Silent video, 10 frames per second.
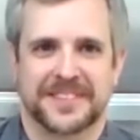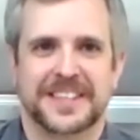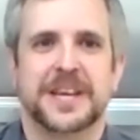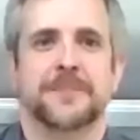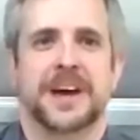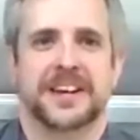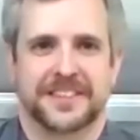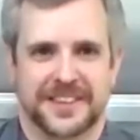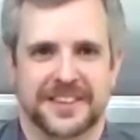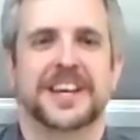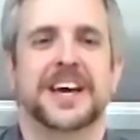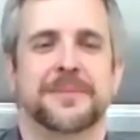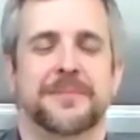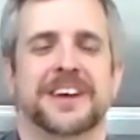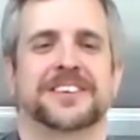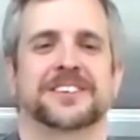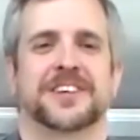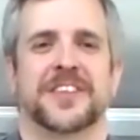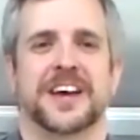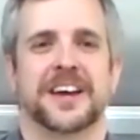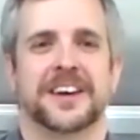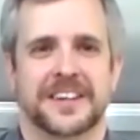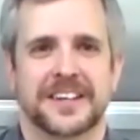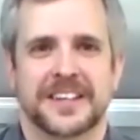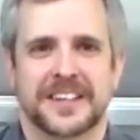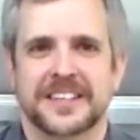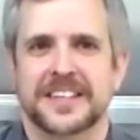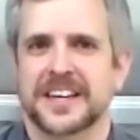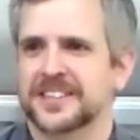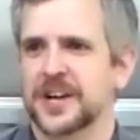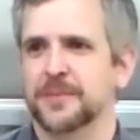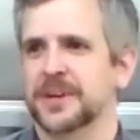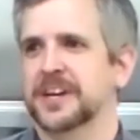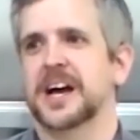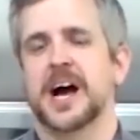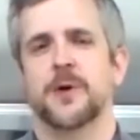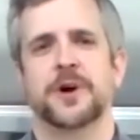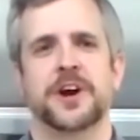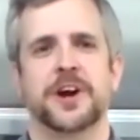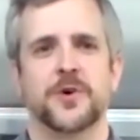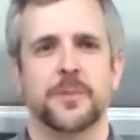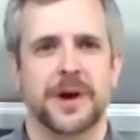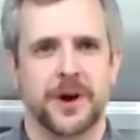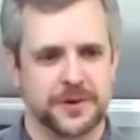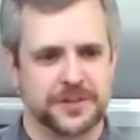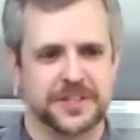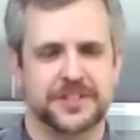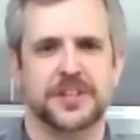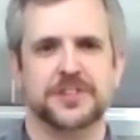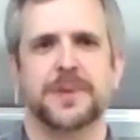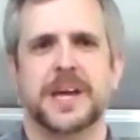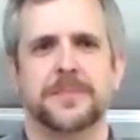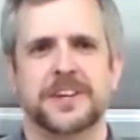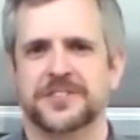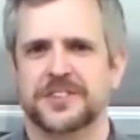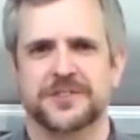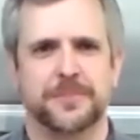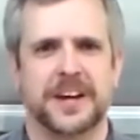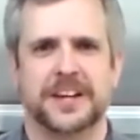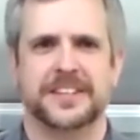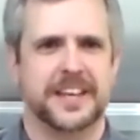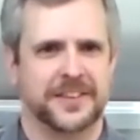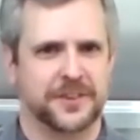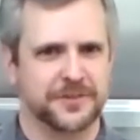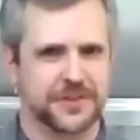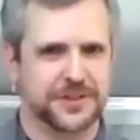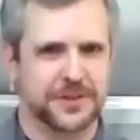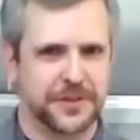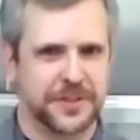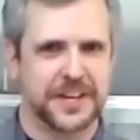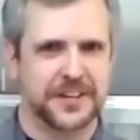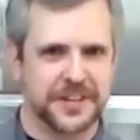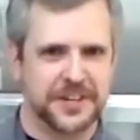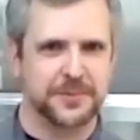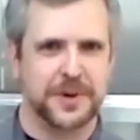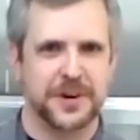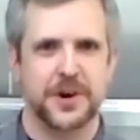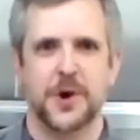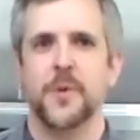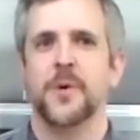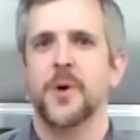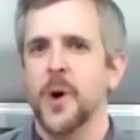Get back to us on that. Tell me, I want to know about Dutch babies and spotted dick. Those are the two things that I just want to know.